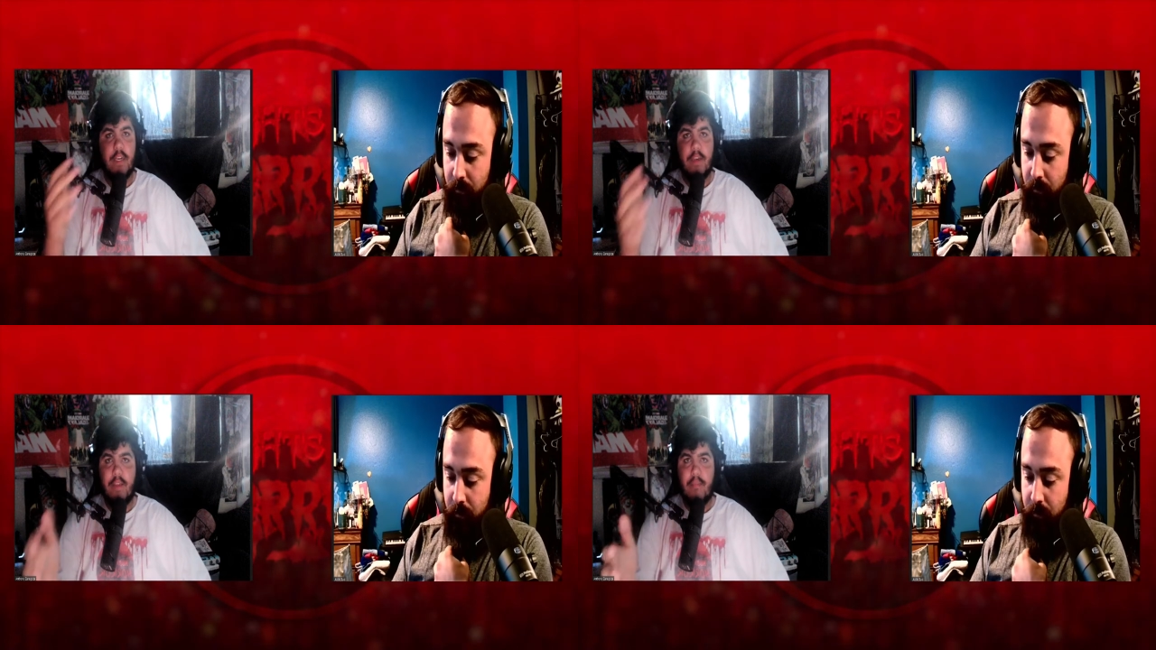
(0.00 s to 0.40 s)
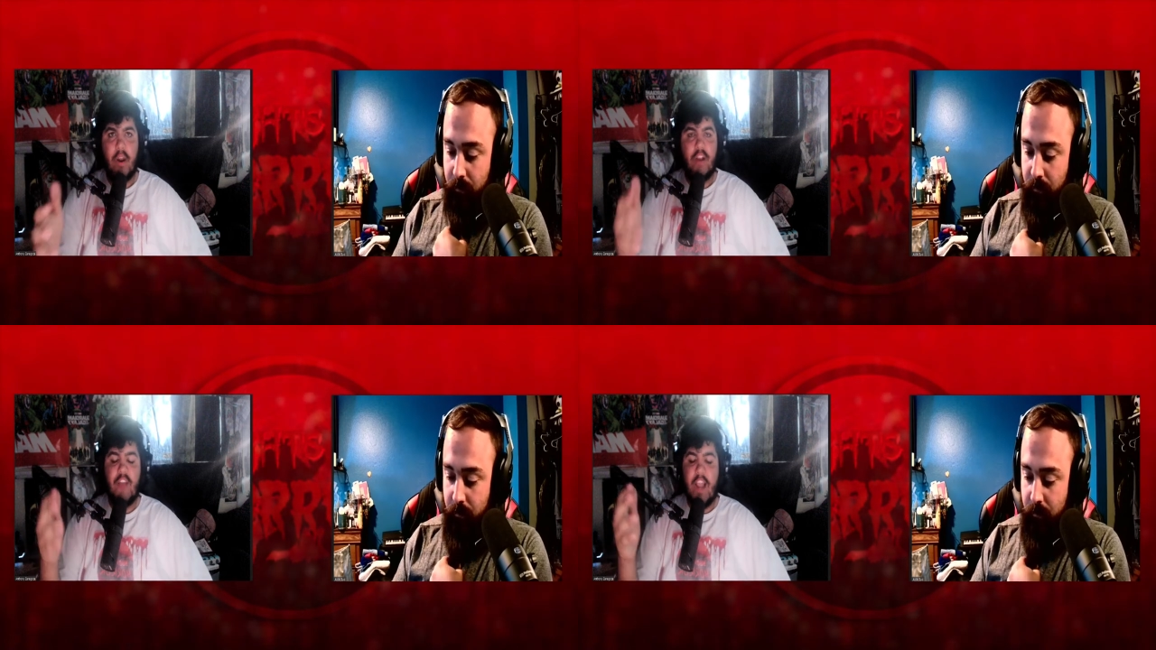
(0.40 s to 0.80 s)
Speaker 1: theme
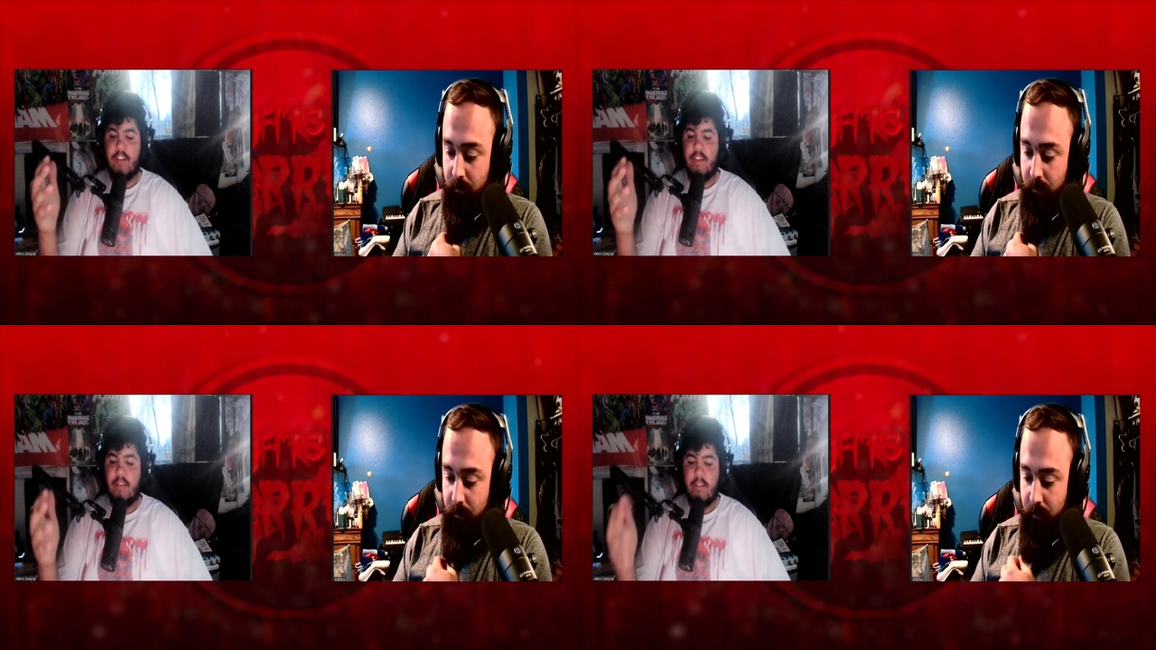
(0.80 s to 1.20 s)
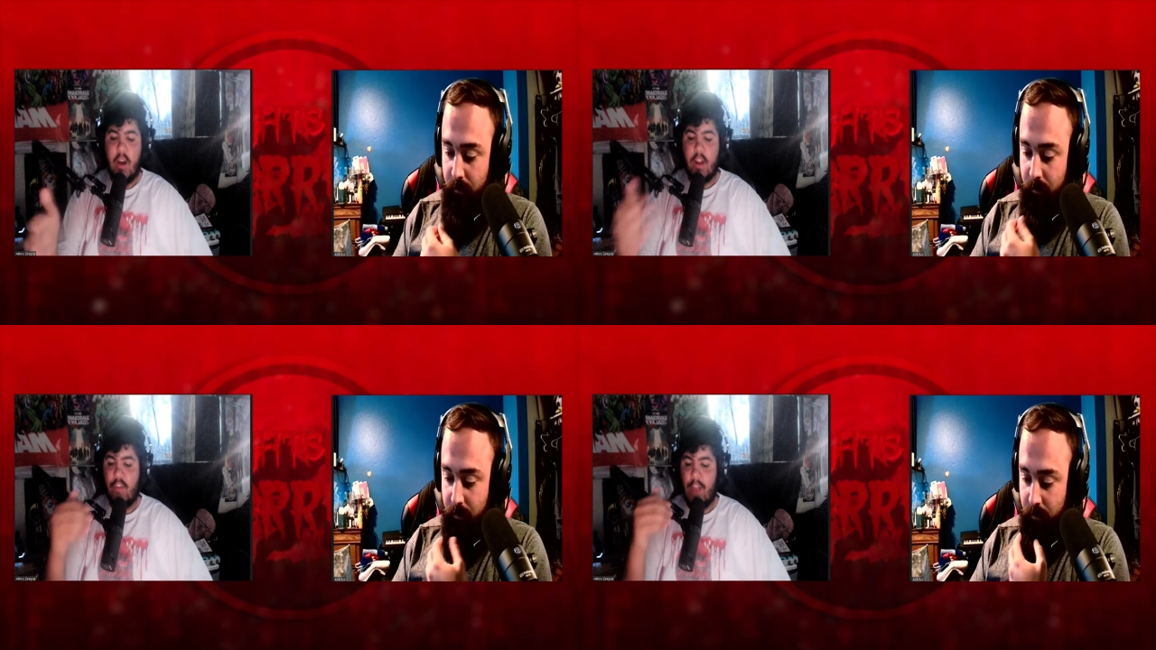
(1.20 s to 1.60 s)
park attractions and
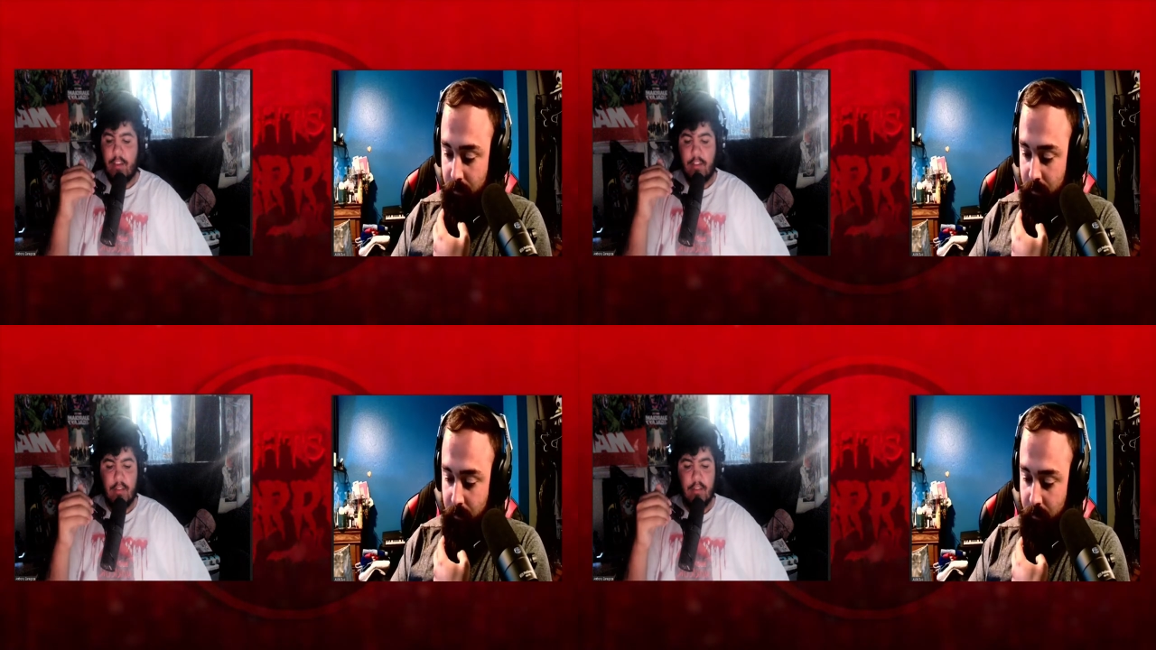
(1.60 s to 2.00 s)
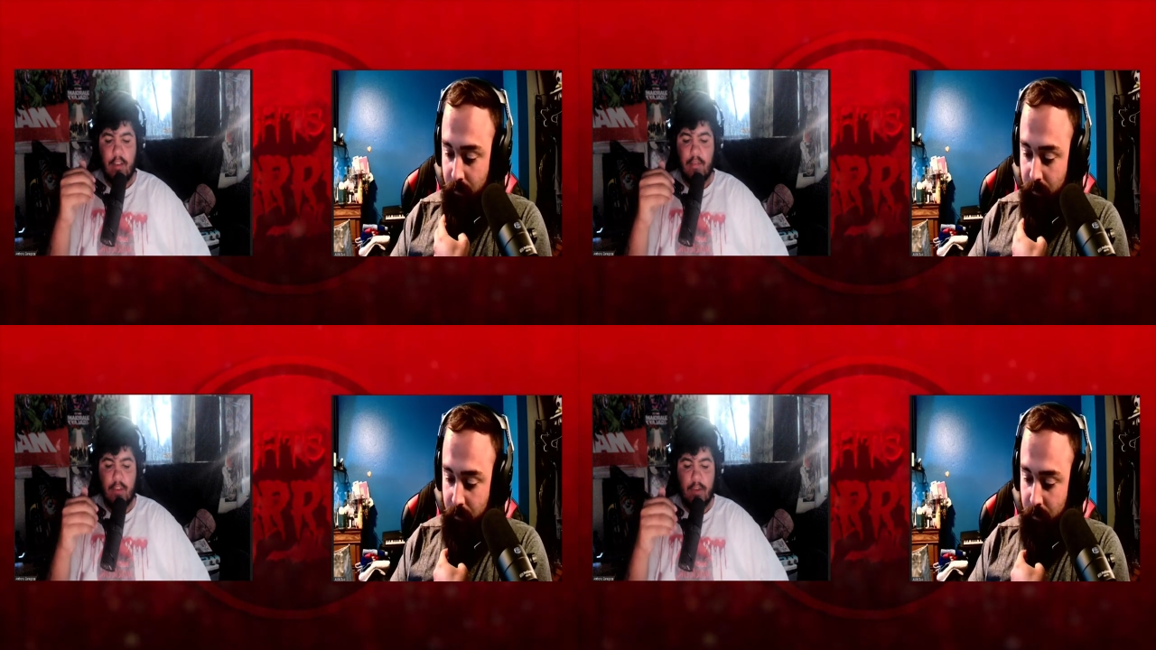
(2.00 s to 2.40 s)
haunted attractions and
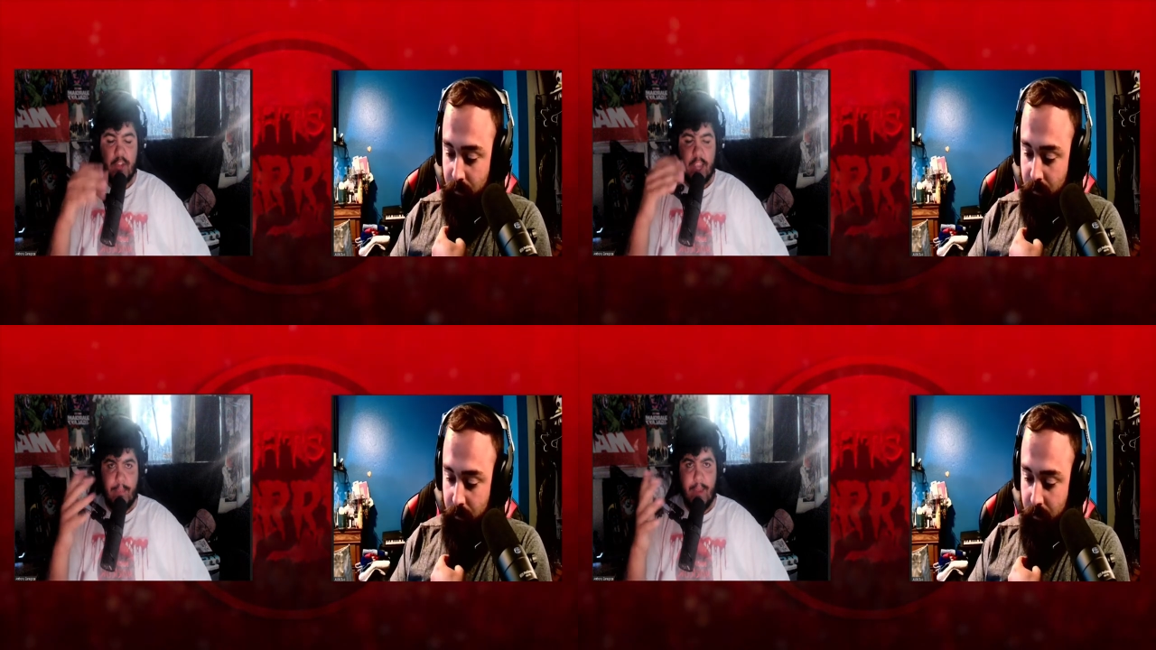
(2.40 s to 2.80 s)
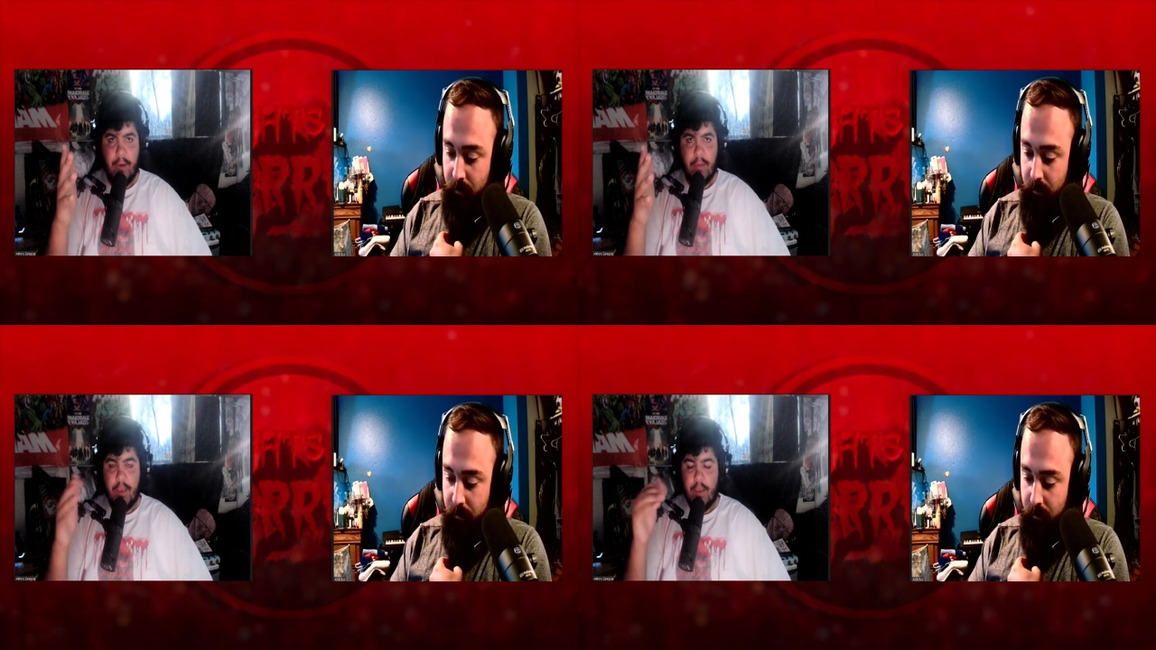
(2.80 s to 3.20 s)
stuff. So check them
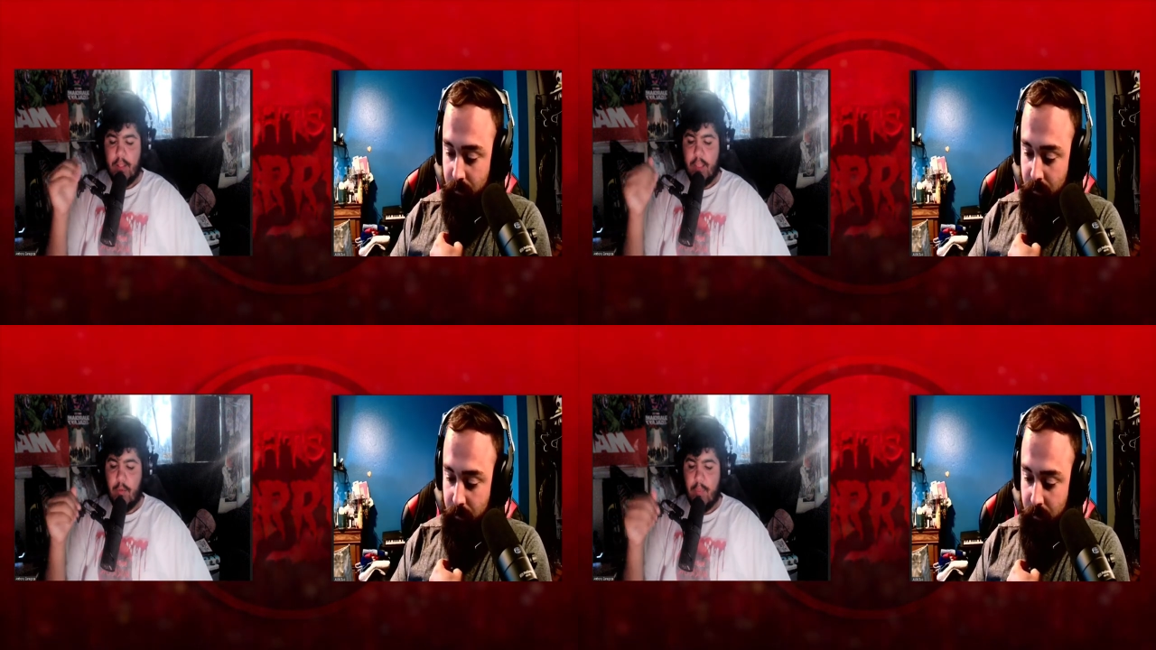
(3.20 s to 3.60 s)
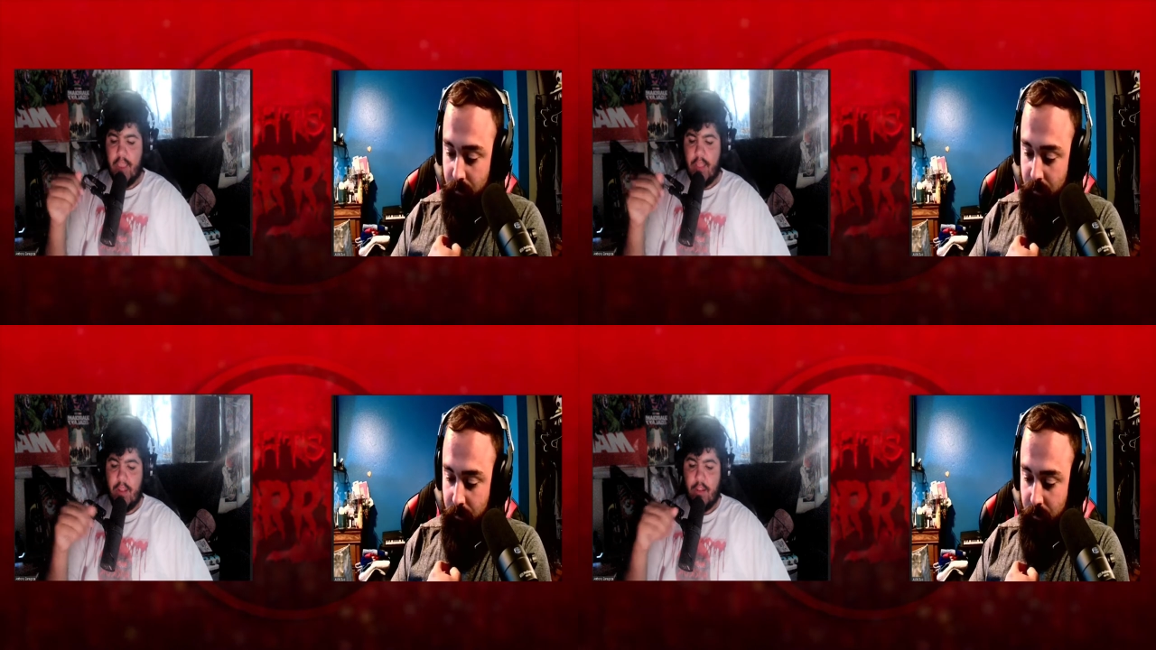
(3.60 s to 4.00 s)
out. Link will be
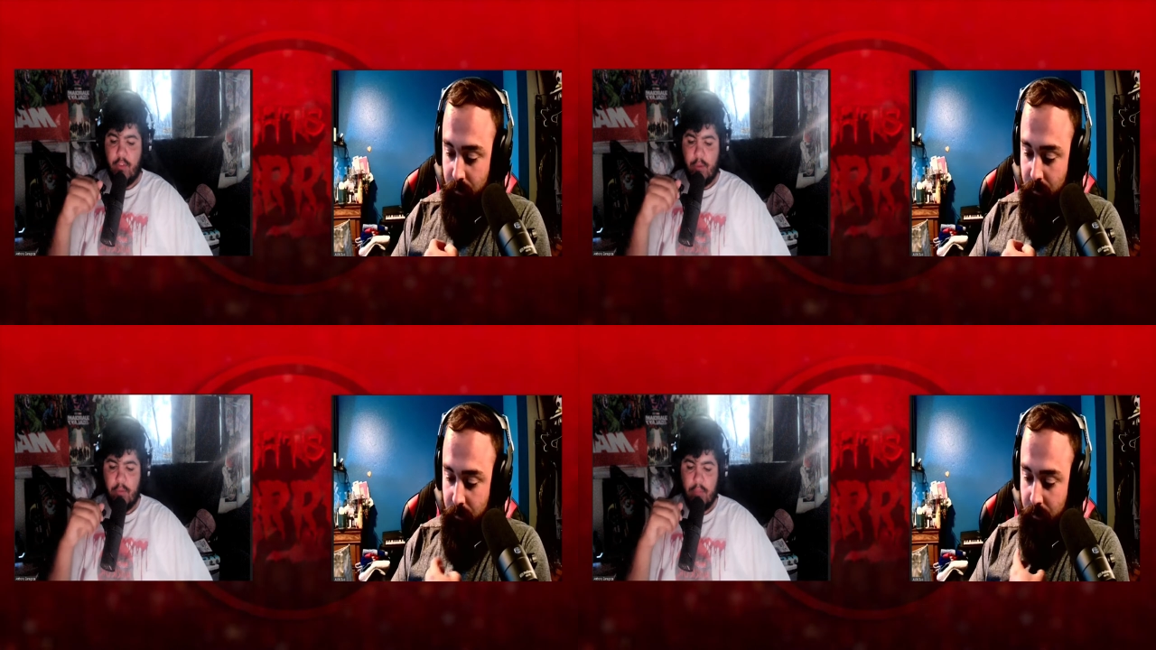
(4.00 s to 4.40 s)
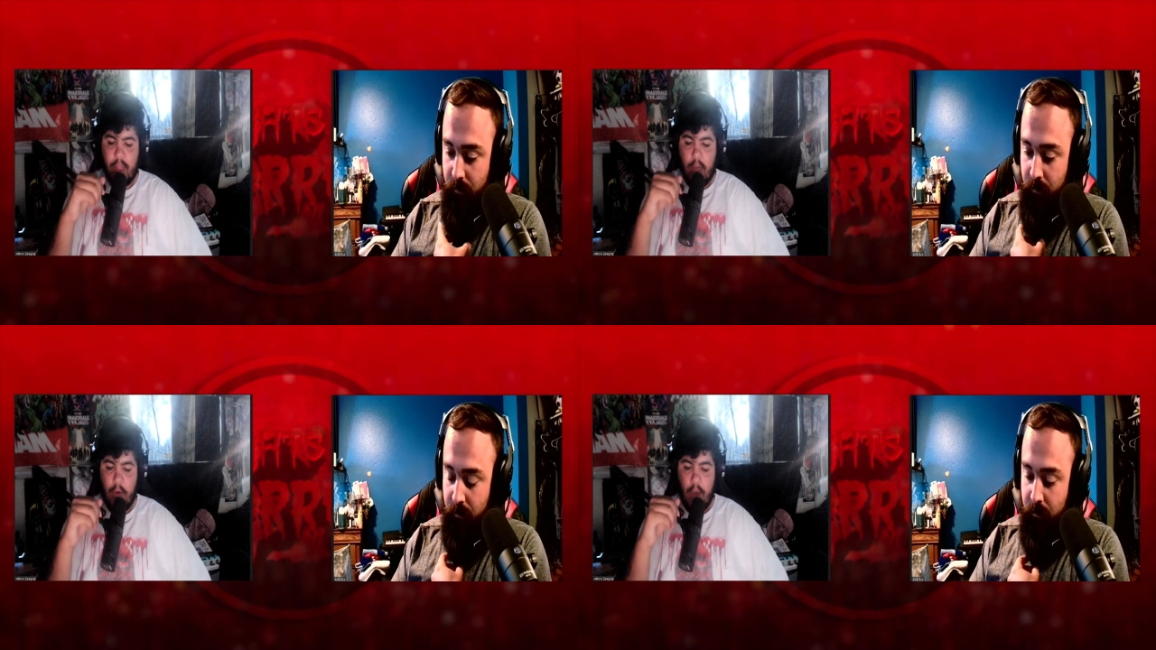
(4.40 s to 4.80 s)
in the description
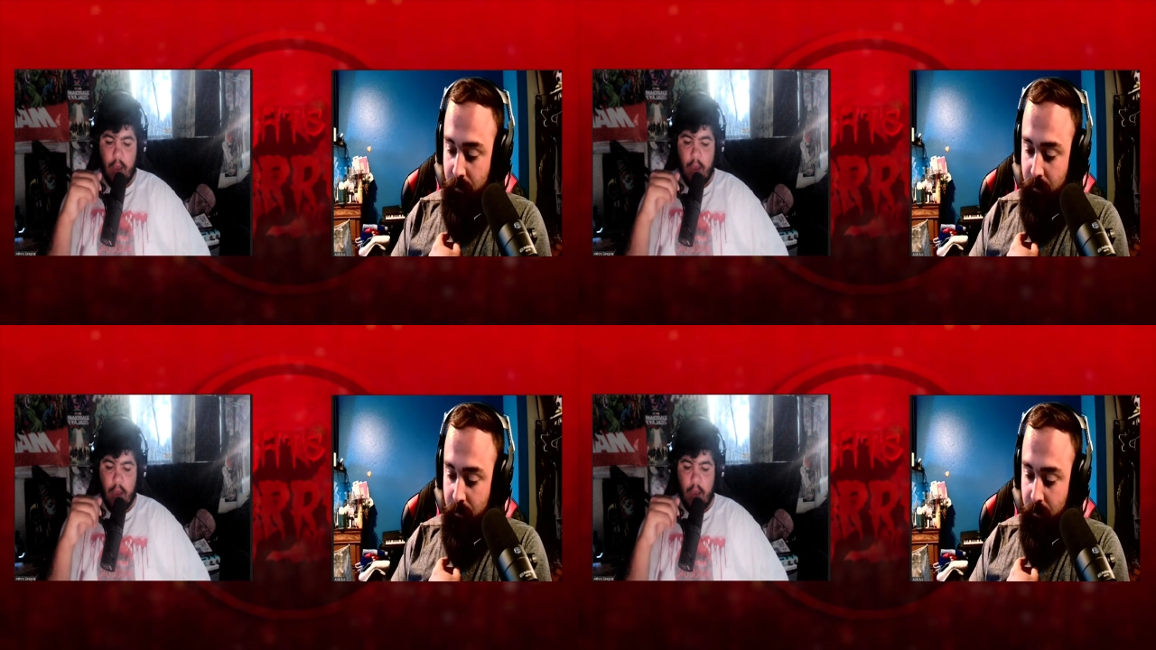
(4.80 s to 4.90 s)
below.